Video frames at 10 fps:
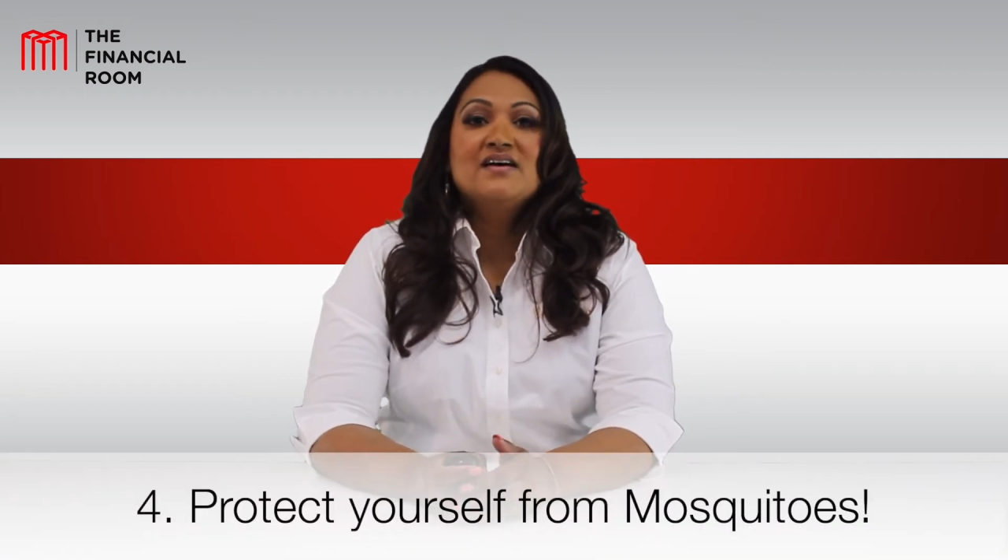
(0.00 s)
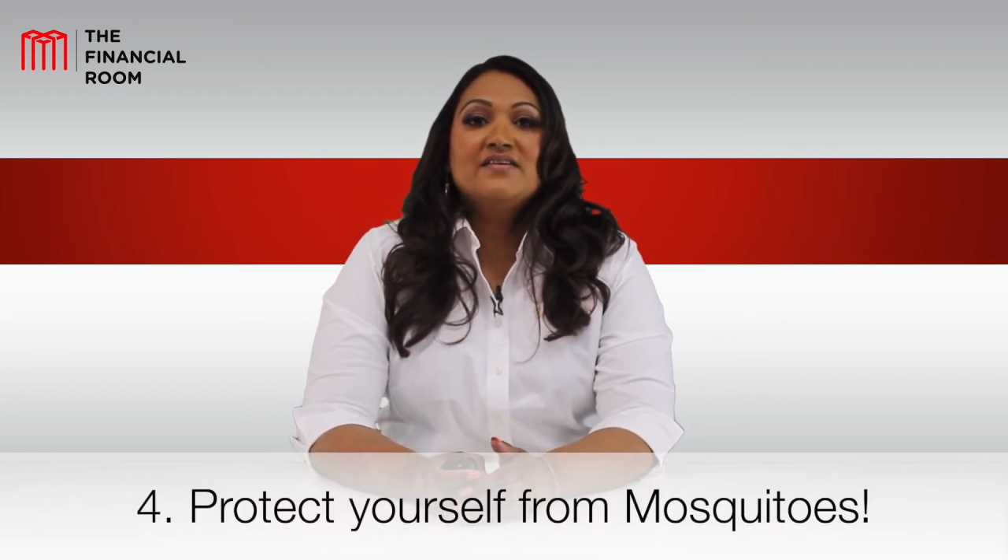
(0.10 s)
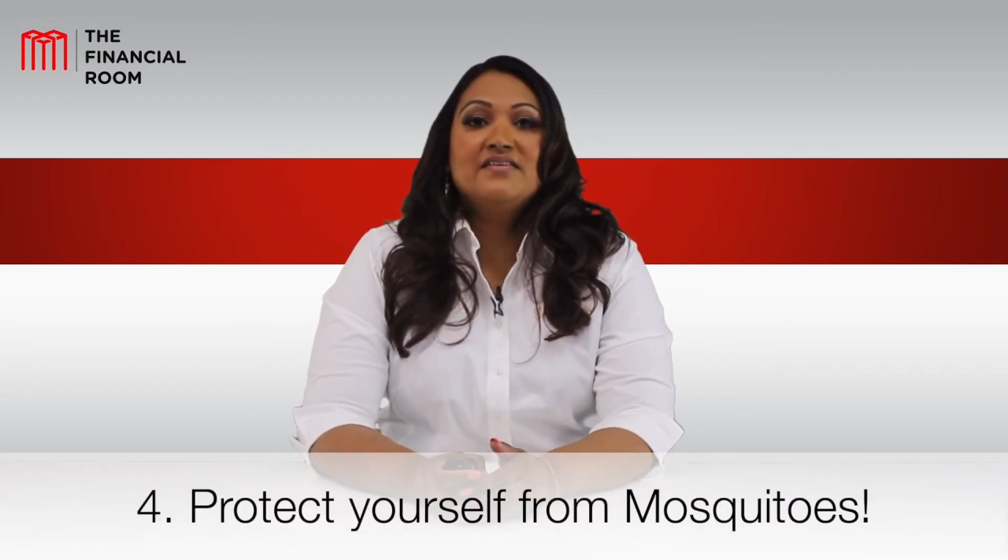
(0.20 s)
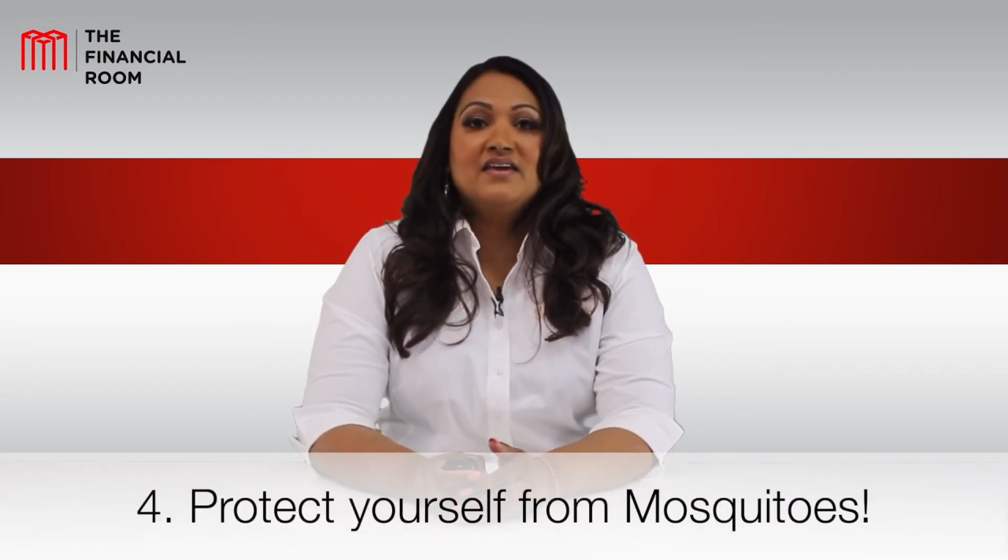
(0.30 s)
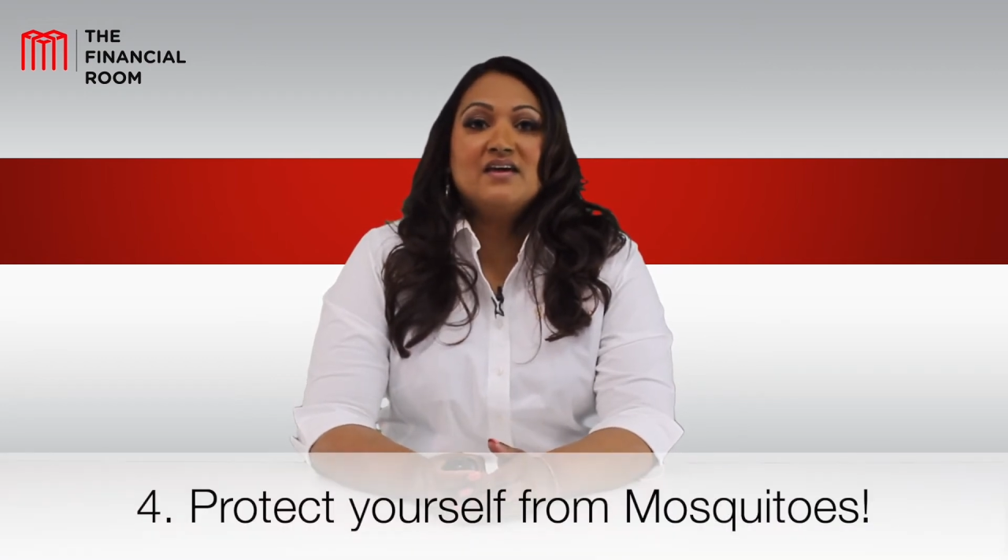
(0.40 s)

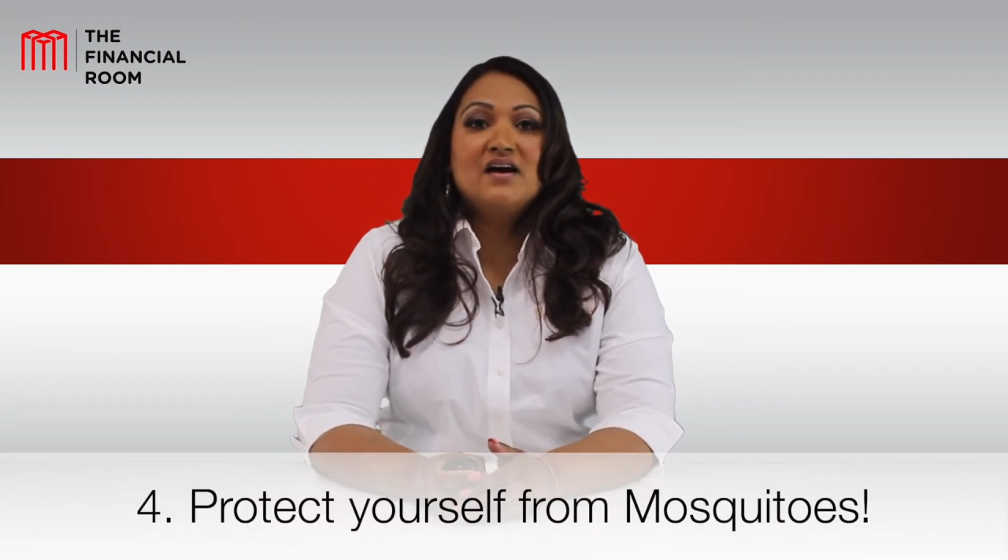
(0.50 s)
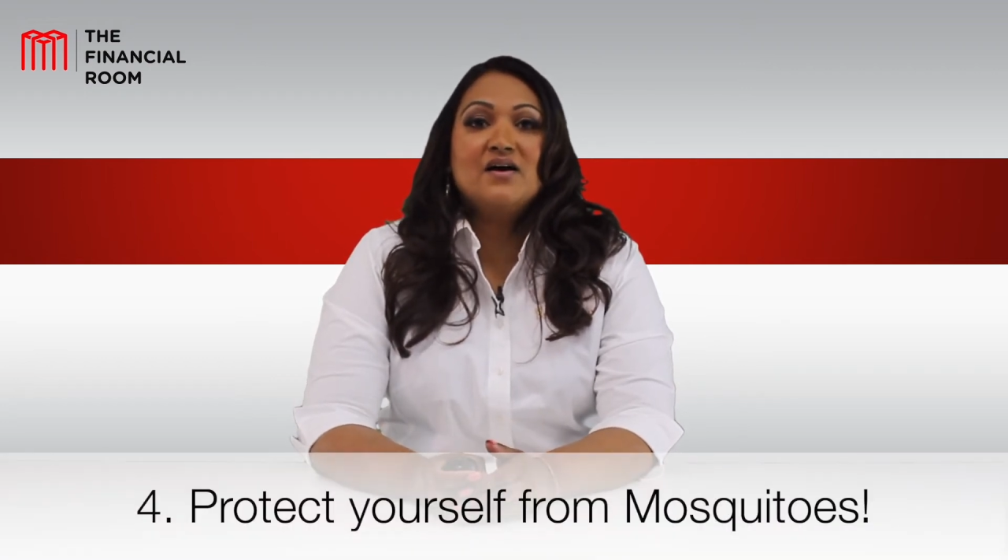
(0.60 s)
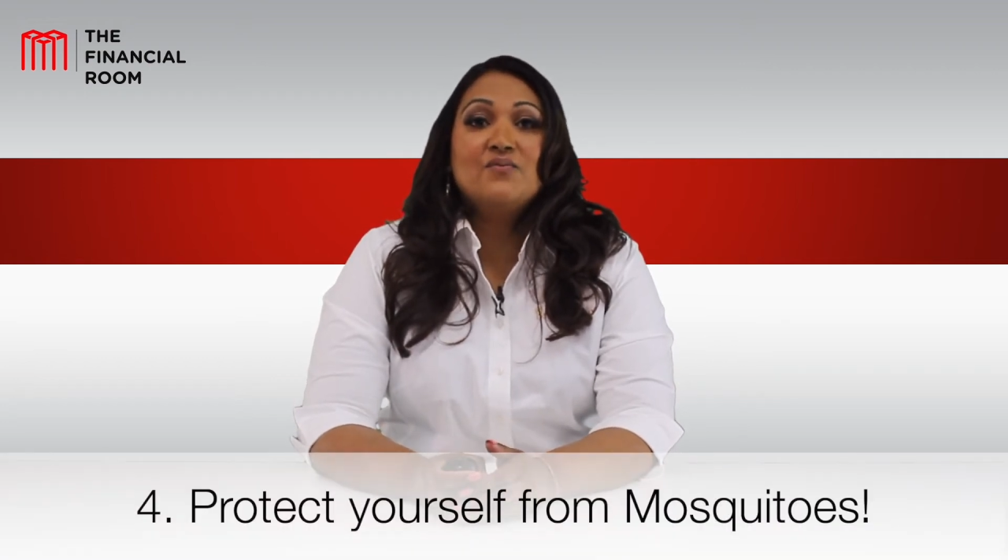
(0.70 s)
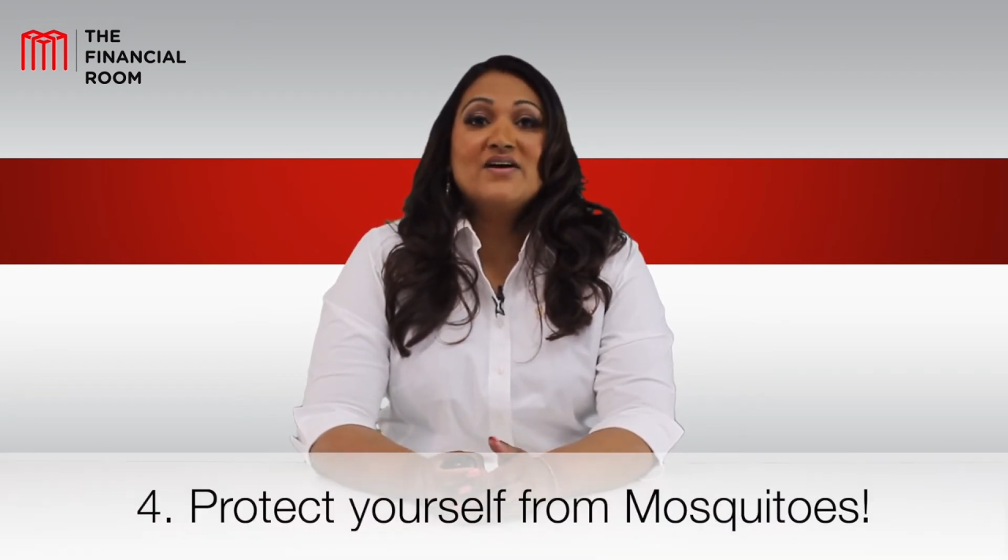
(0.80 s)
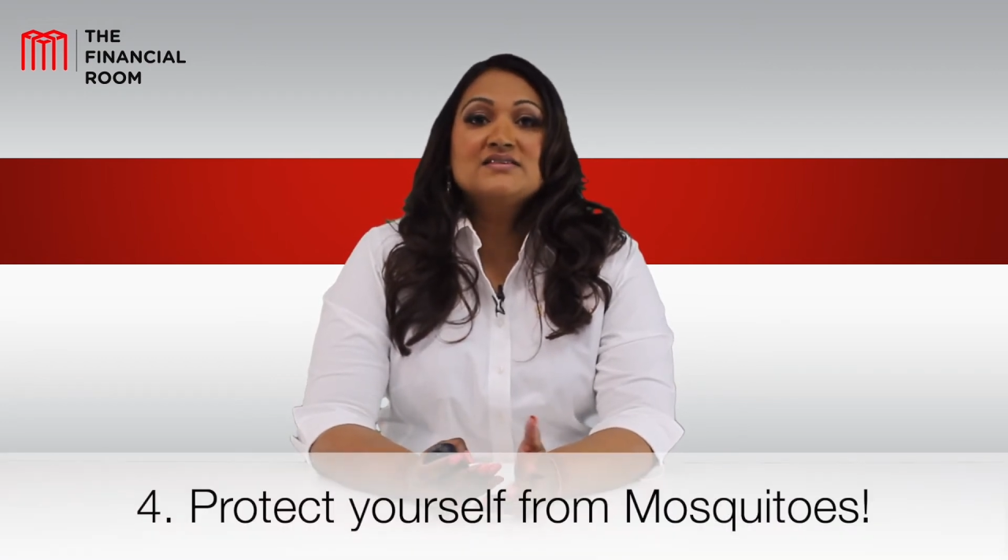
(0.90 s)

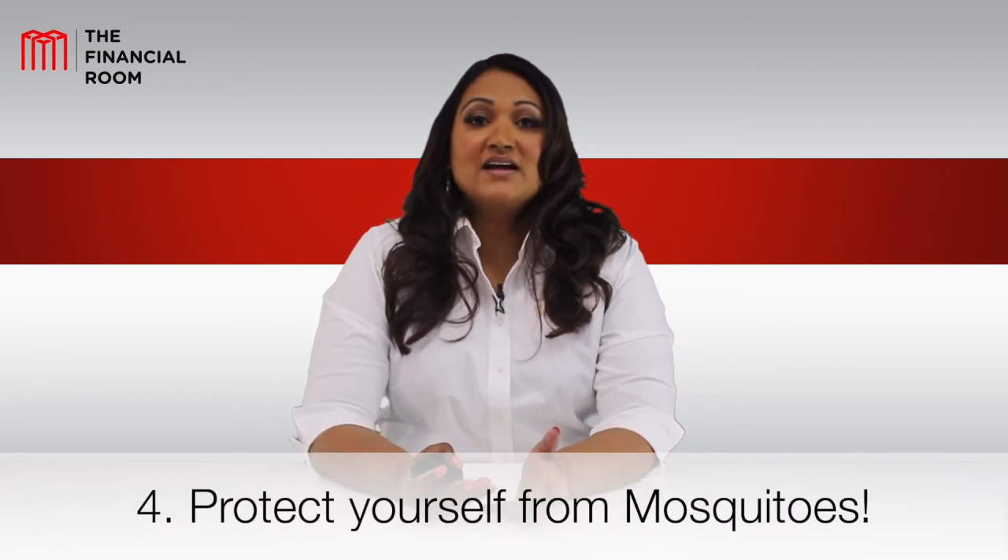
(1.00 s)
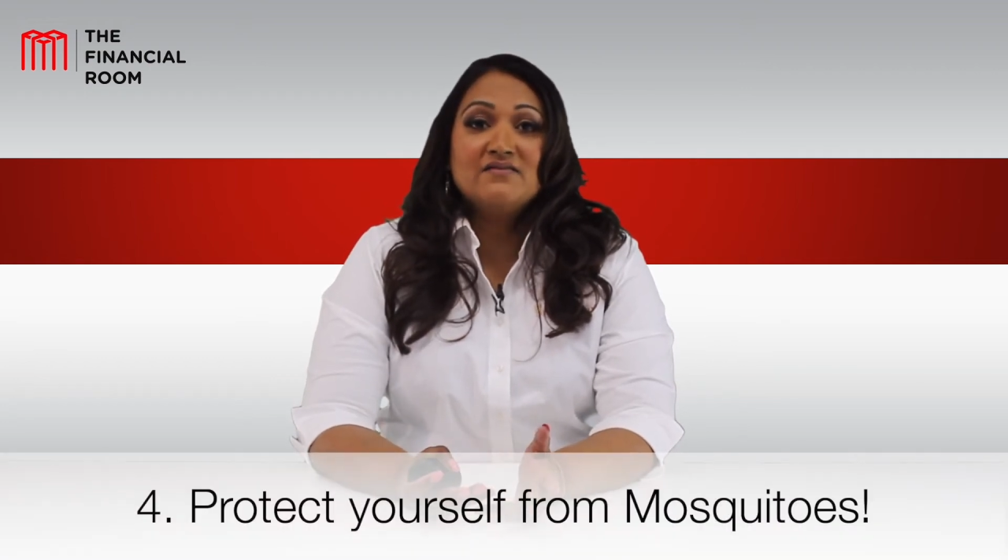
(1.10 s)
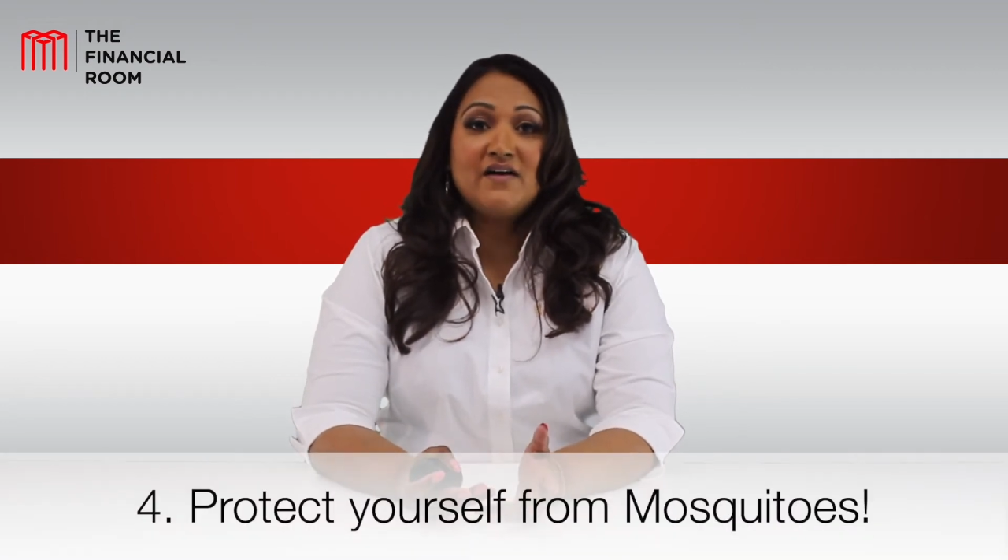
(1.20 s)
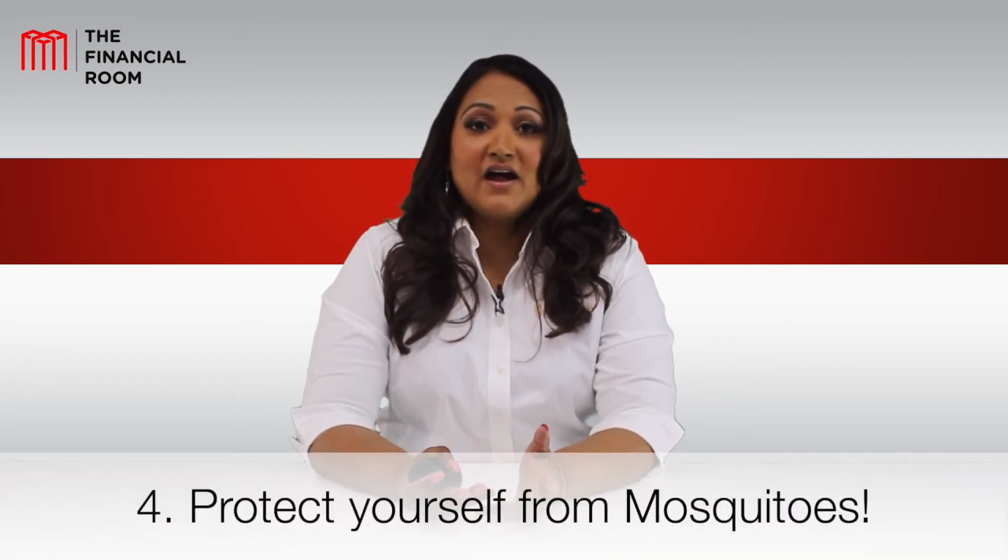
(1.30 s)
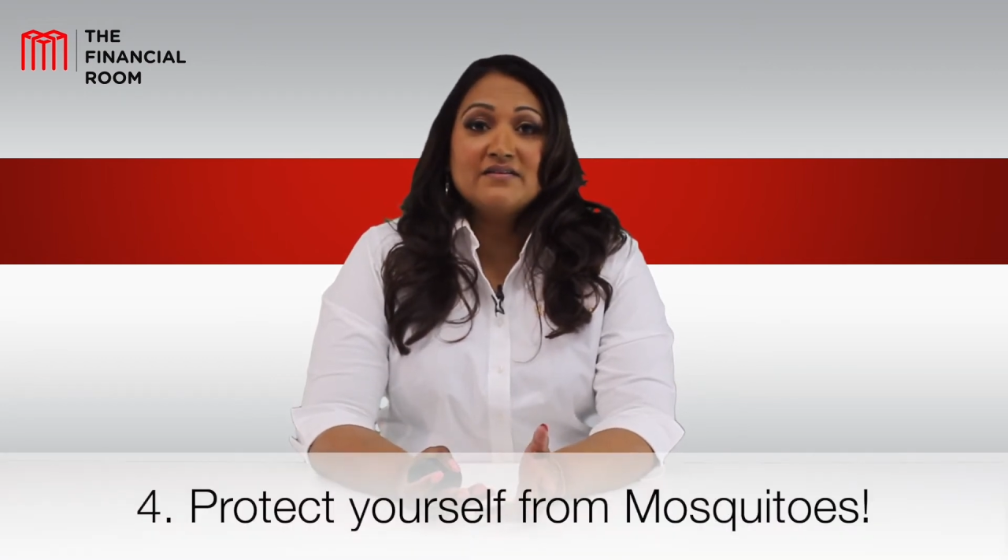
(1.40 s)
the West Nile
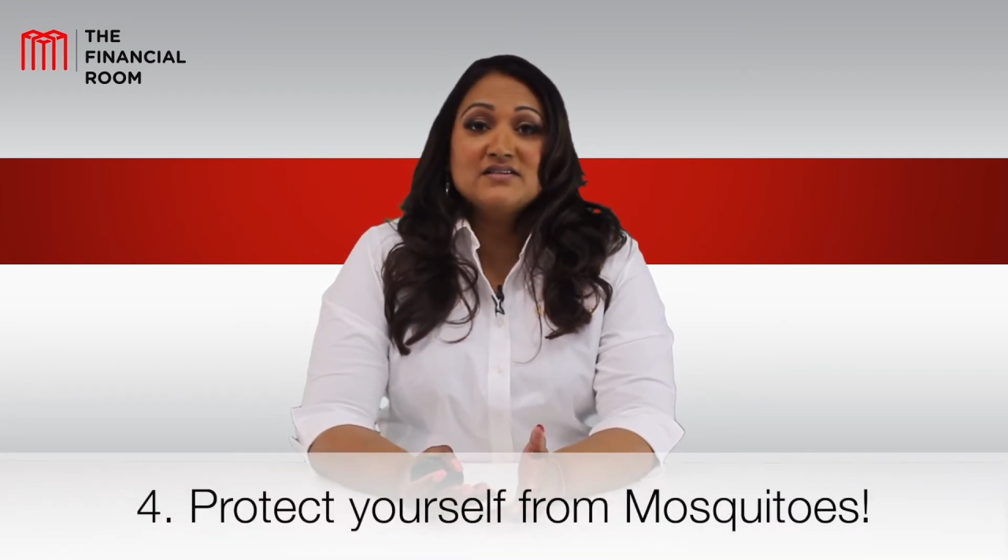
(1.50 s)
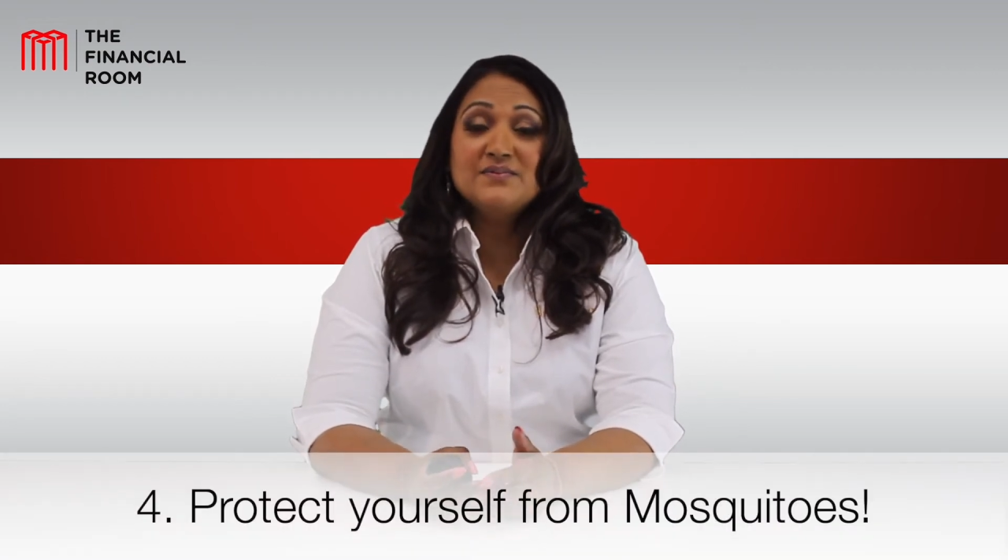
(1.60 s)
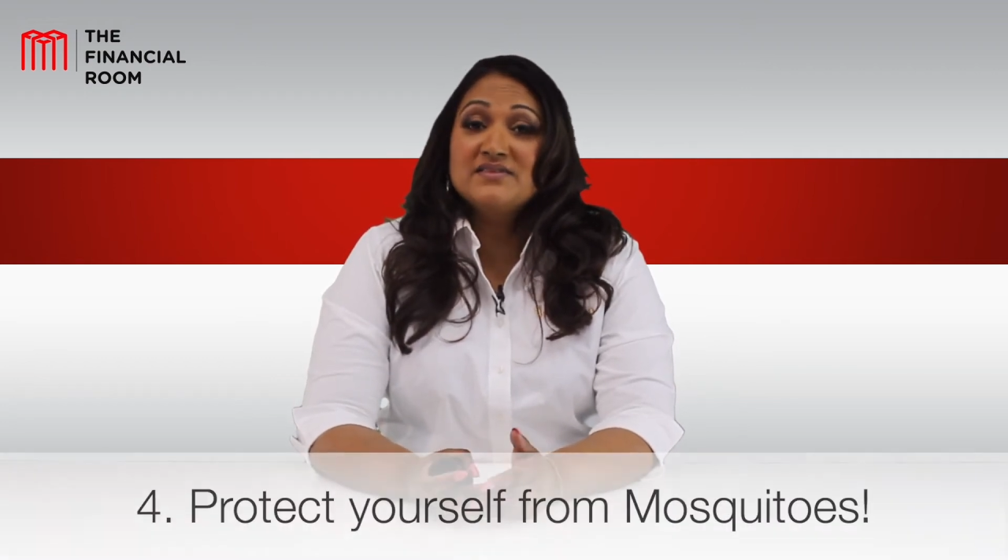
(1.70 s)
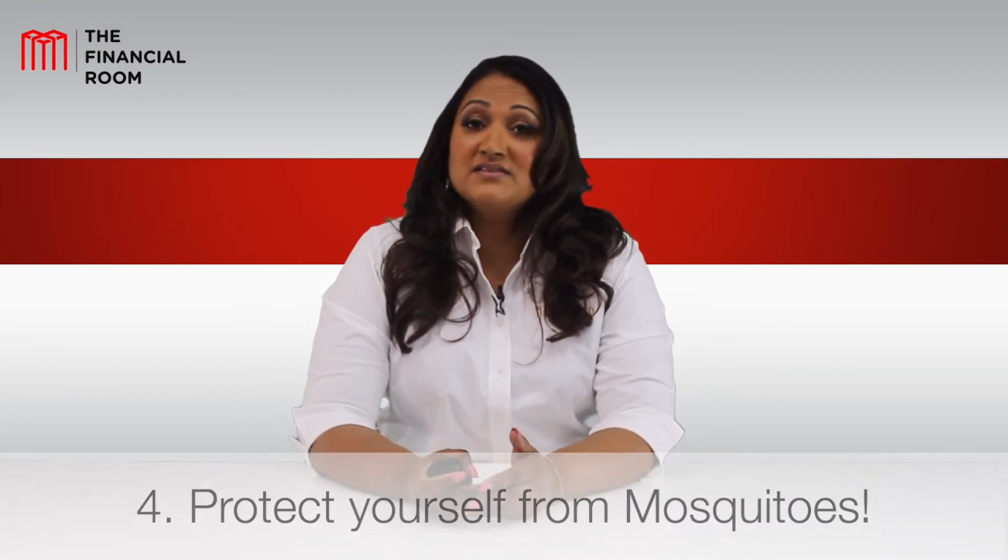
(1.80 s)
virus, but the